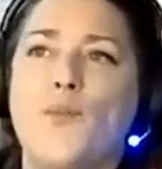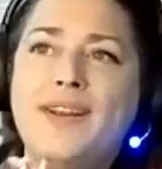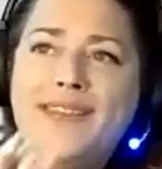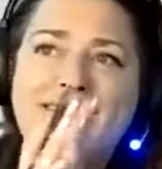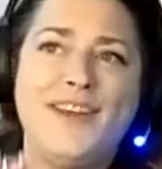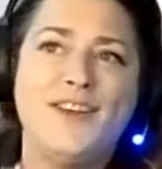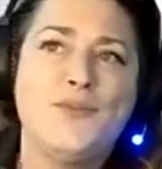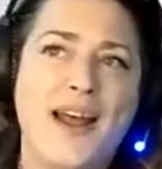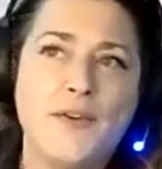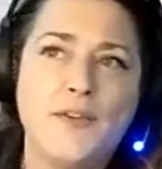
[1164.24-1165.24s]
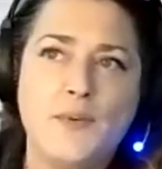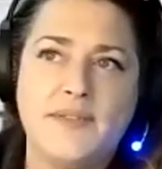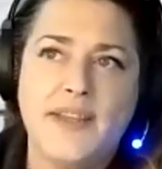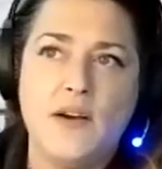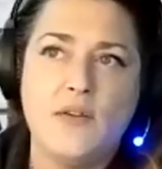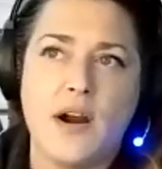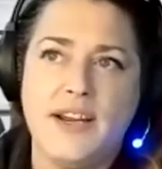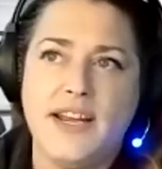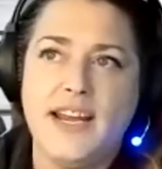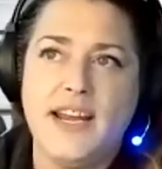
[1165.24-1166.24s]
One of the things when I was with Dale
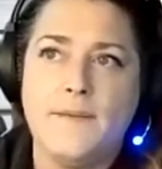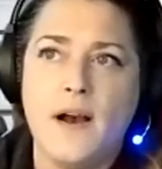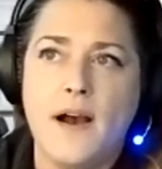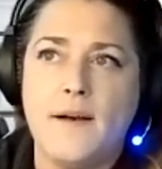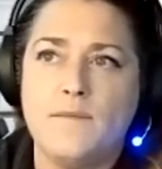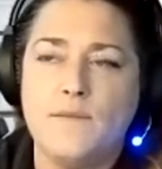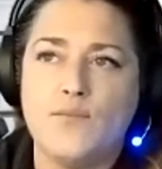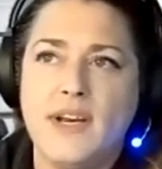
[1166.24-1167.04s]
Carnegie, and